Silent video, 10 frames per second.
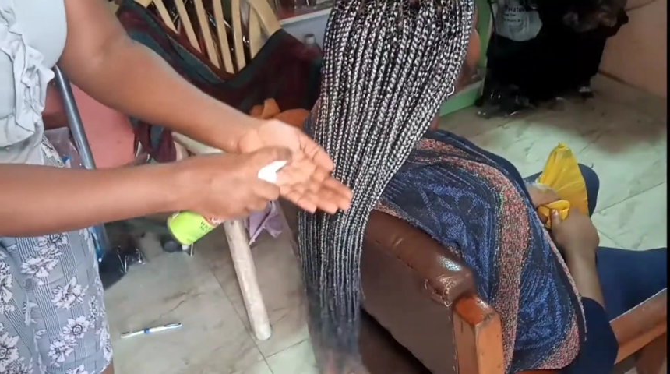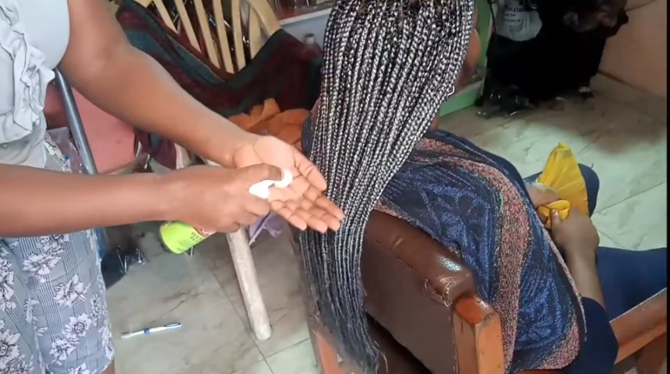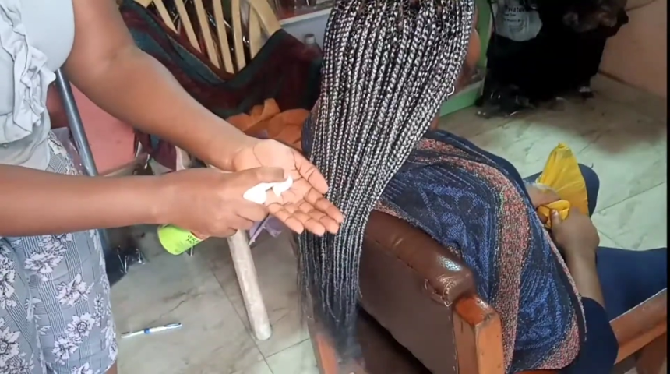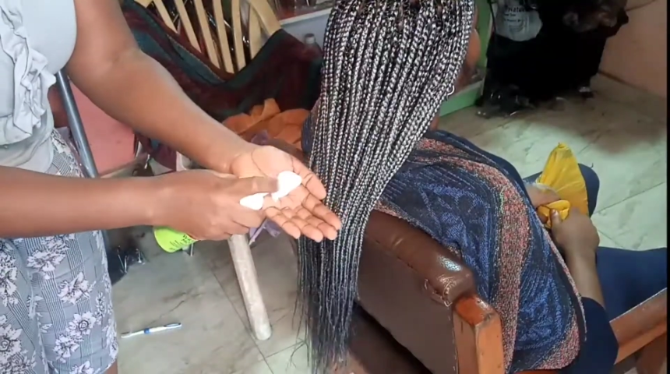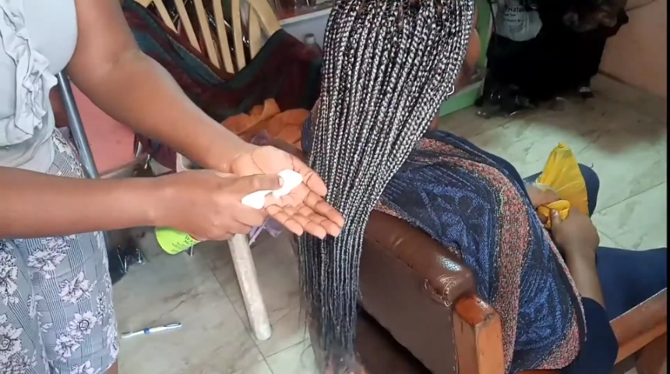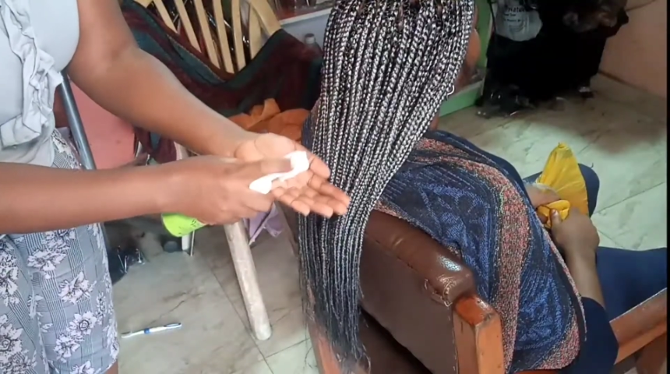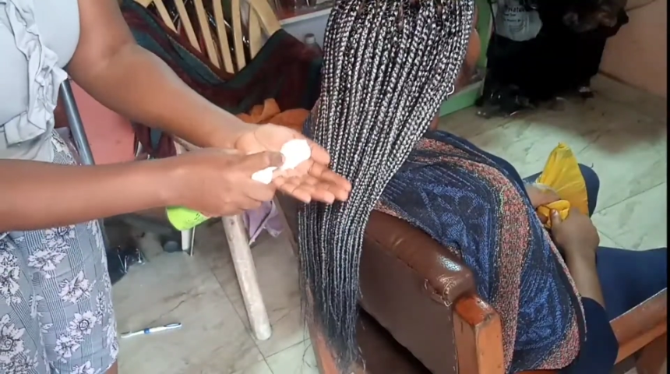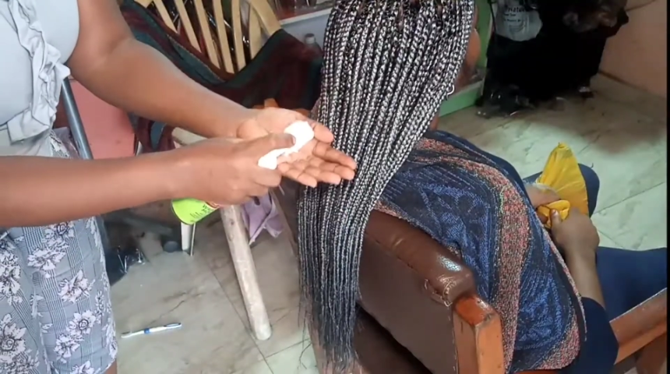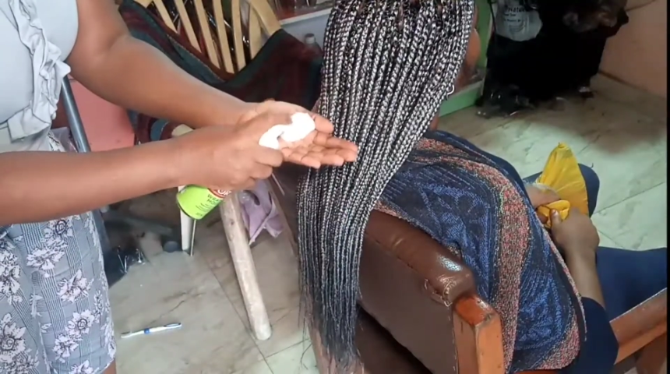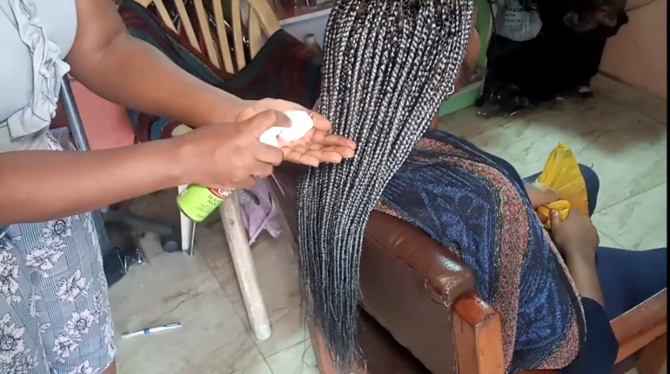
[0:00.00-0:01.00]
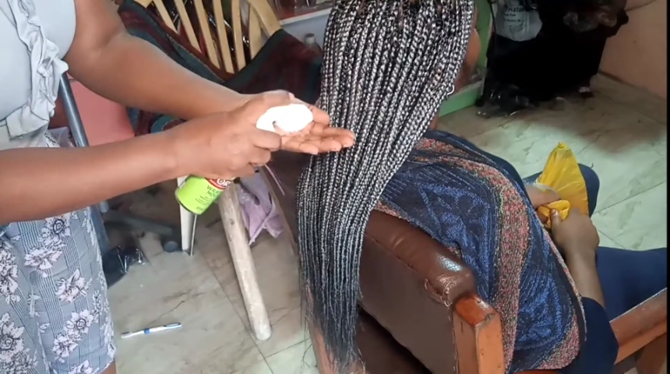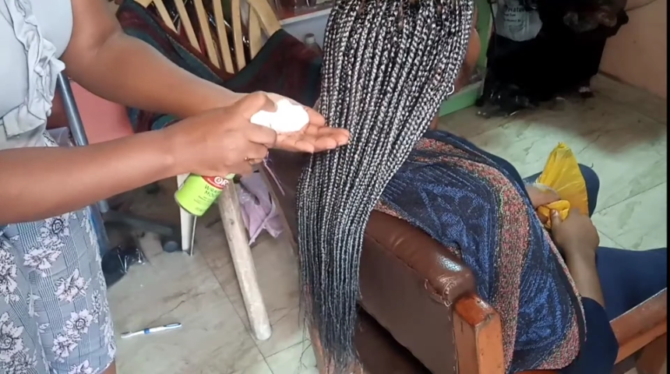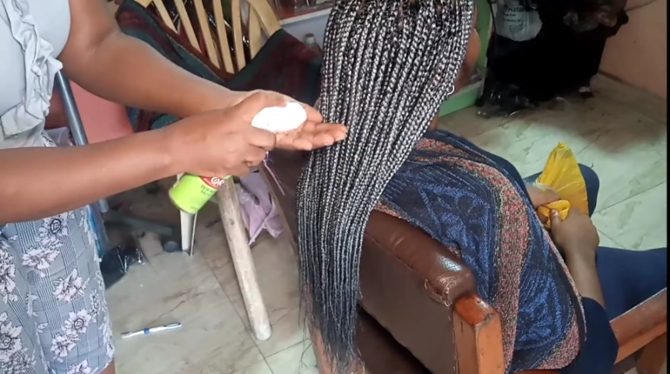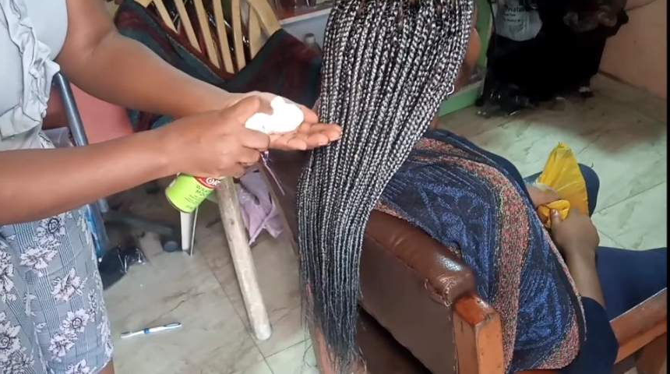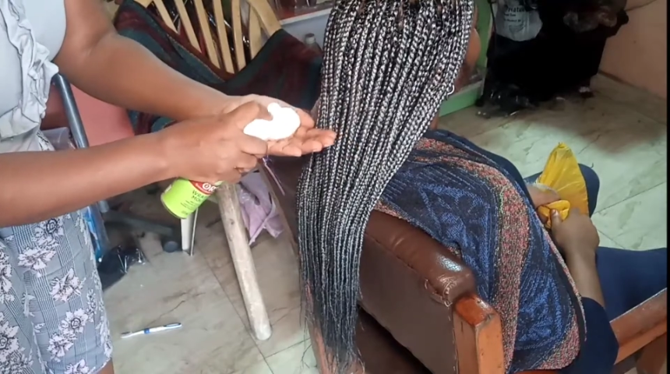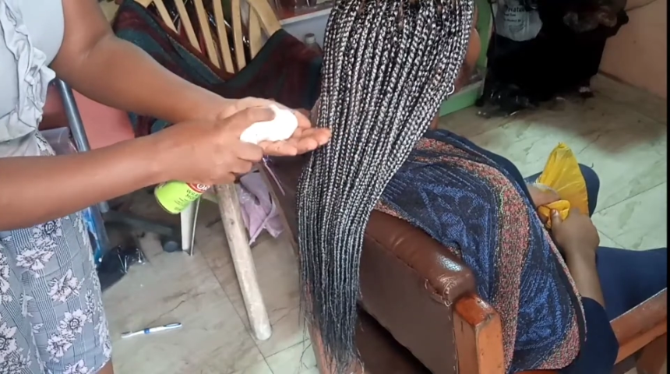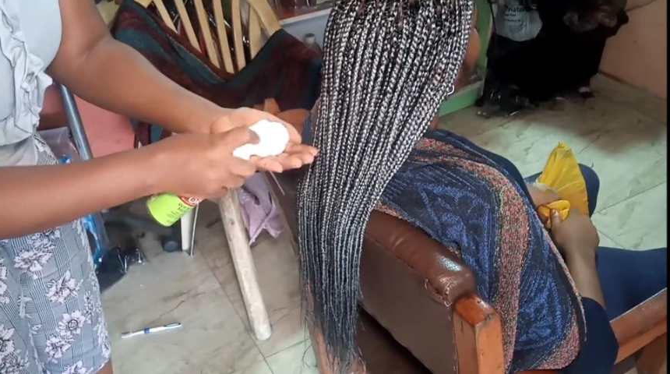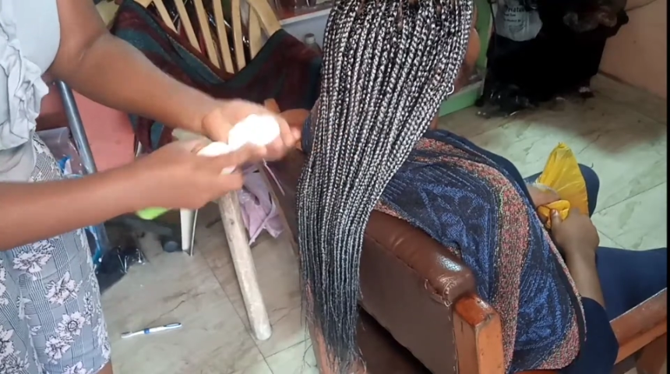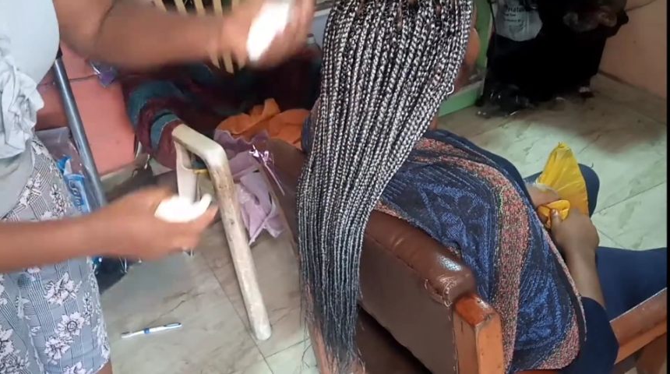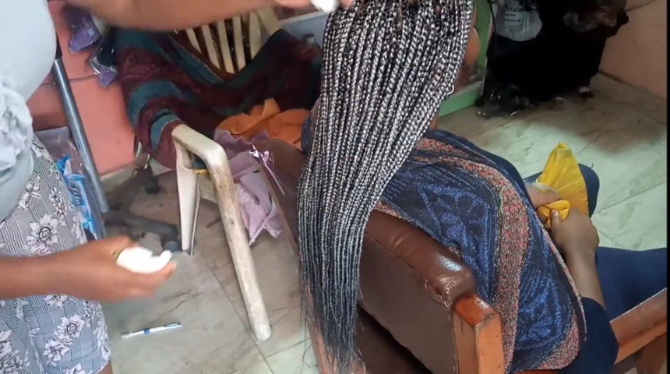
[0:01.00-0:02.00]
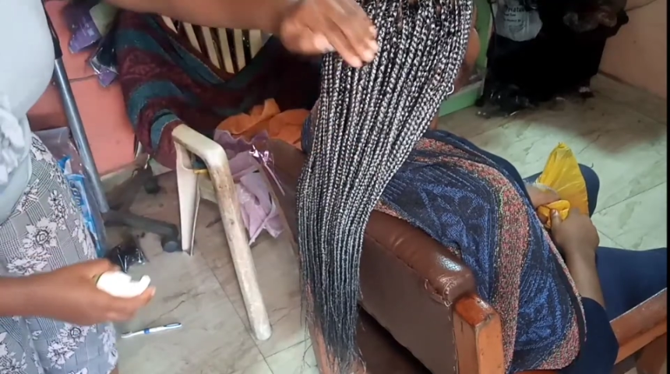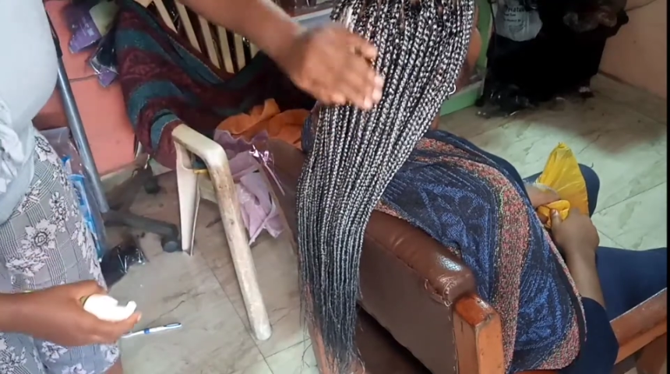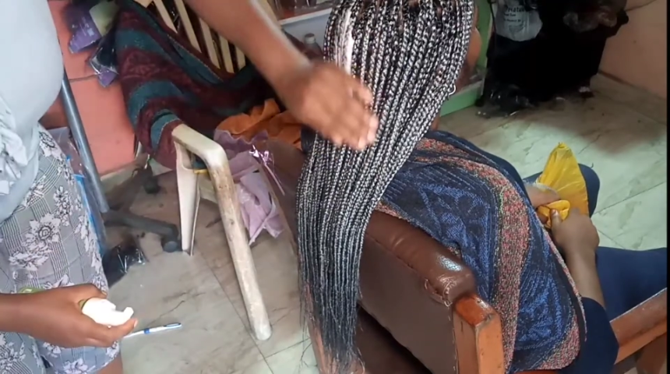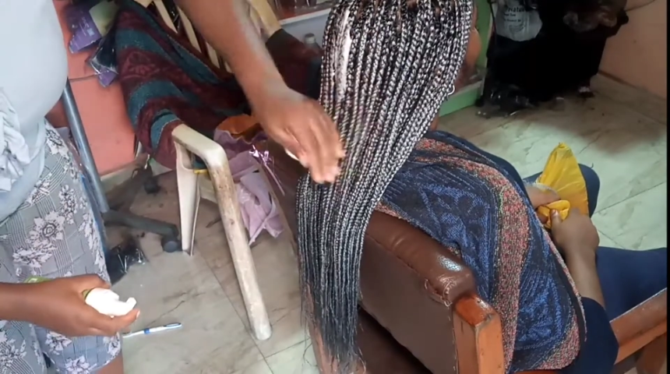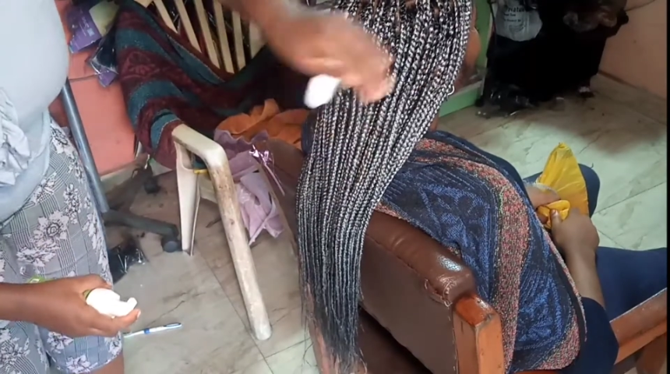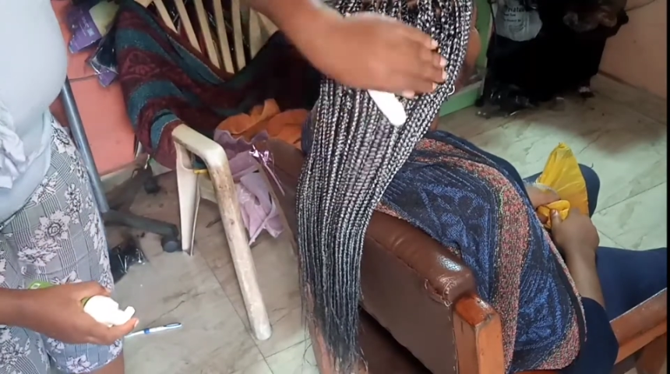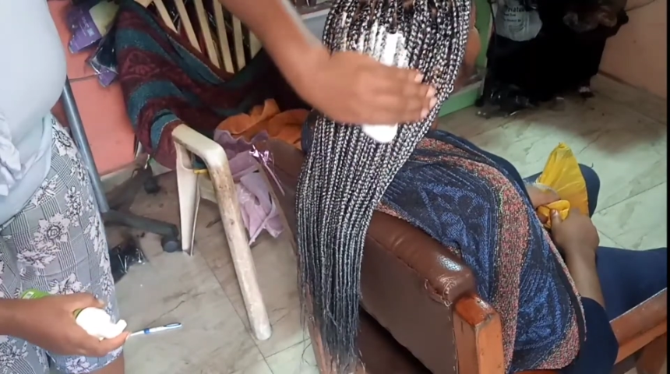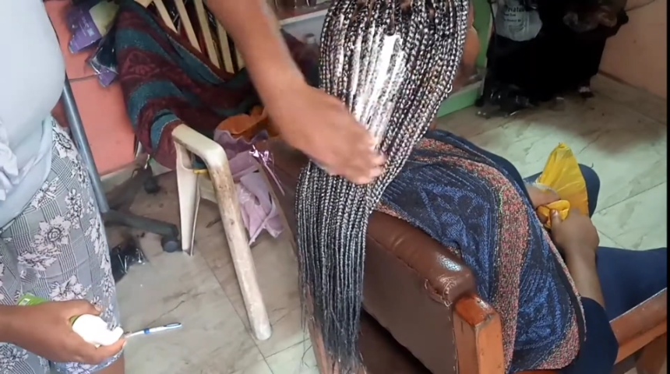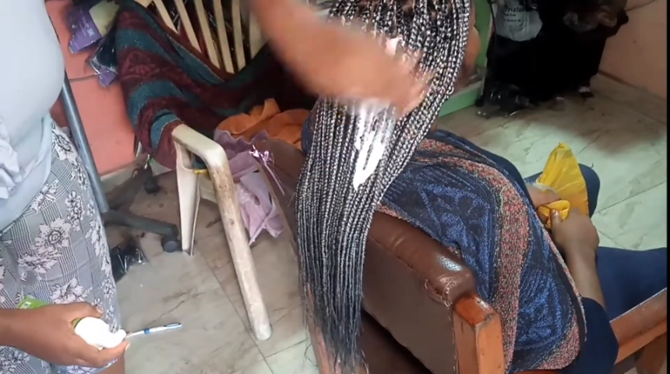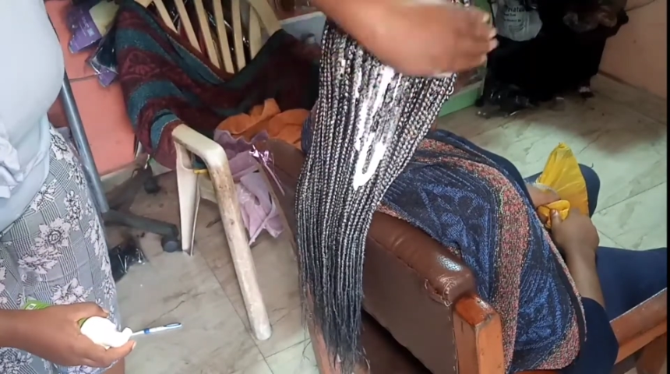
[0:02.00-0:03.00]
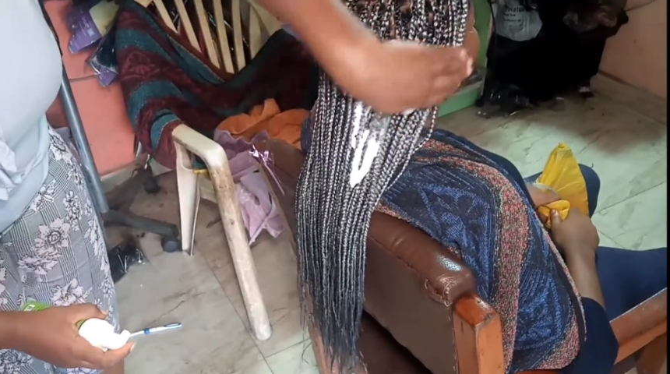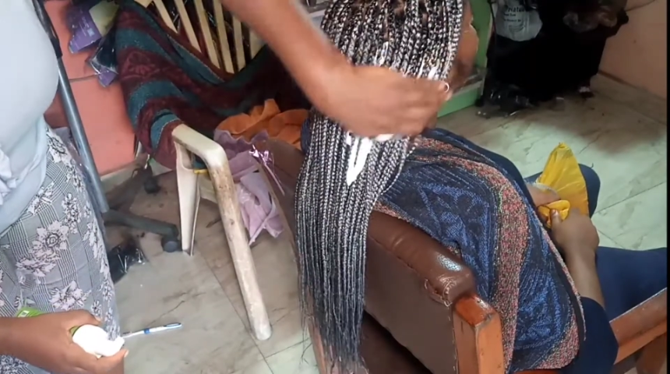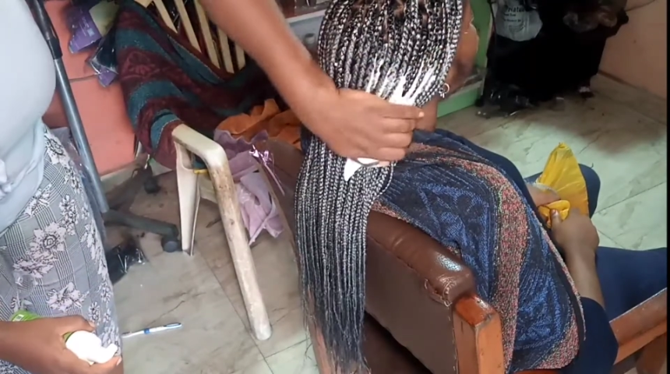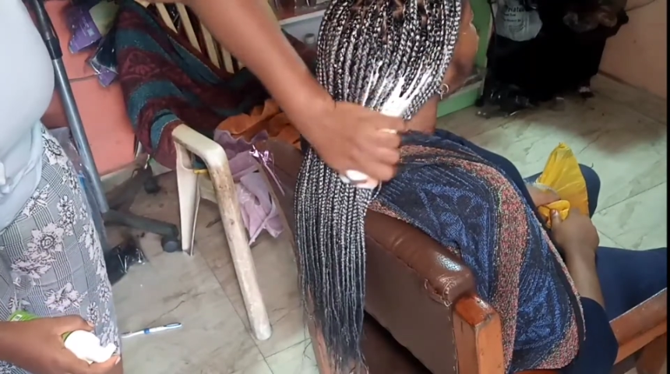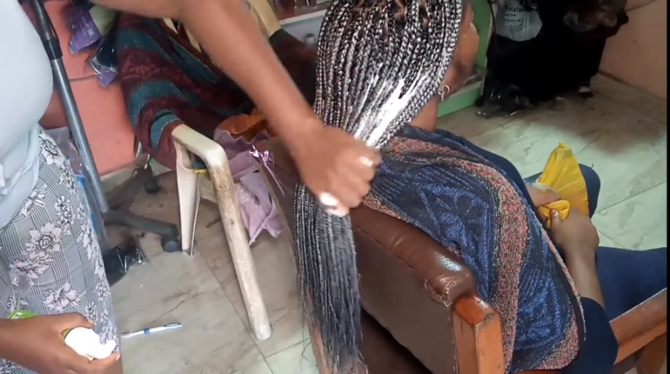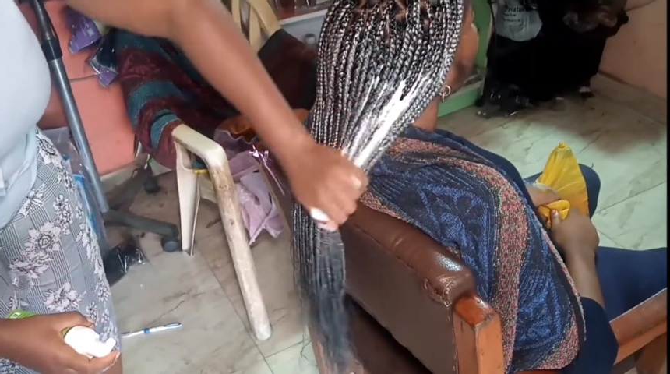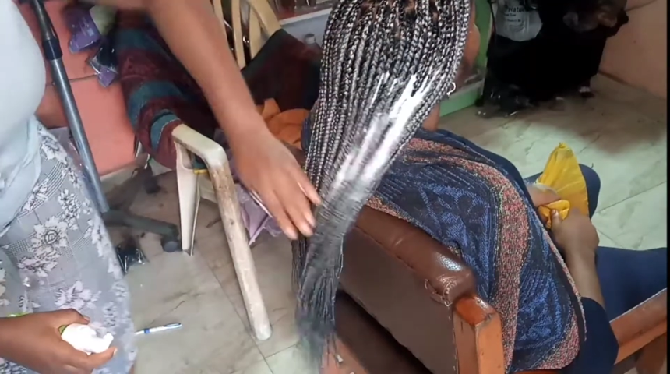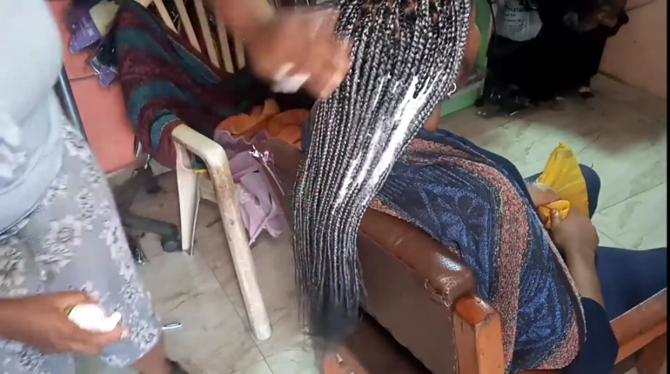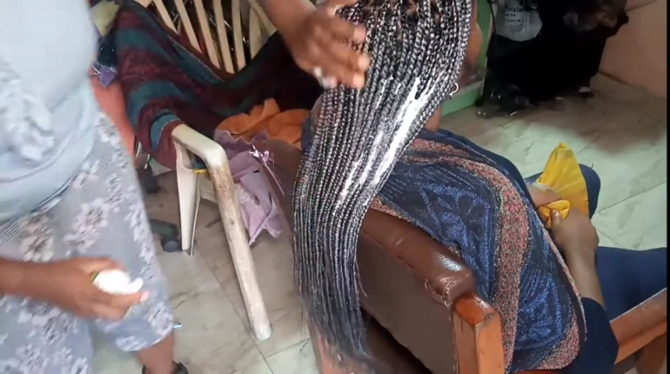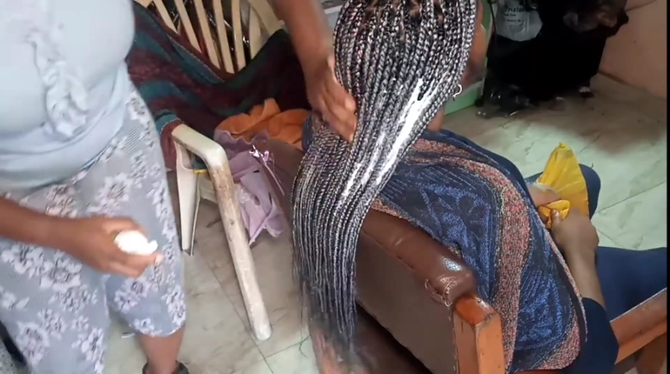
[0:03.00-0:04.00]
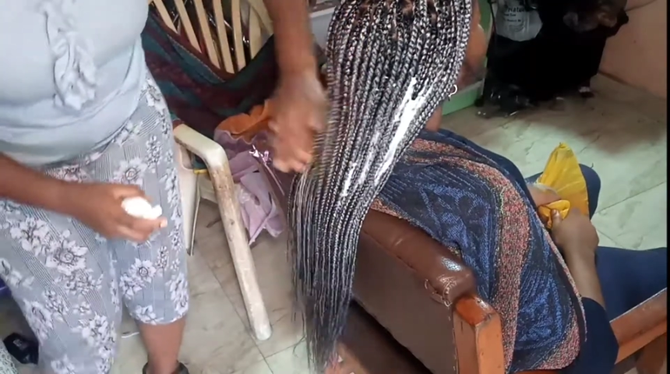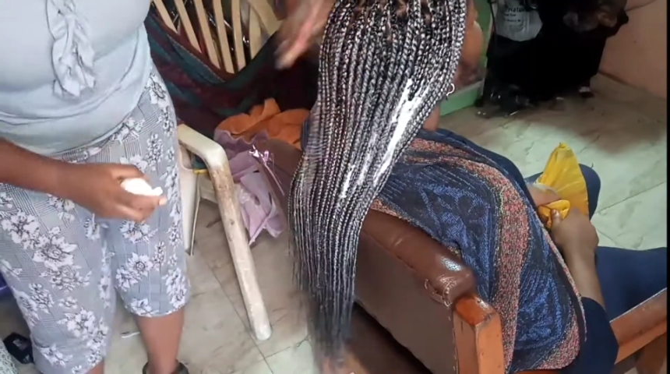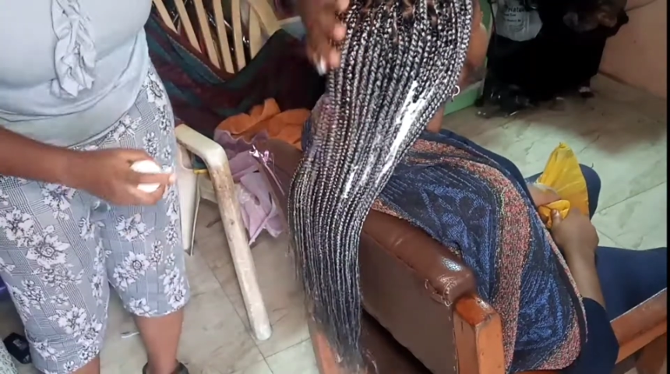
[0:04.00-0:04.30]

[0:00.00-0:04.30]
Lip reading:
No face is visible, so there are no lips to read.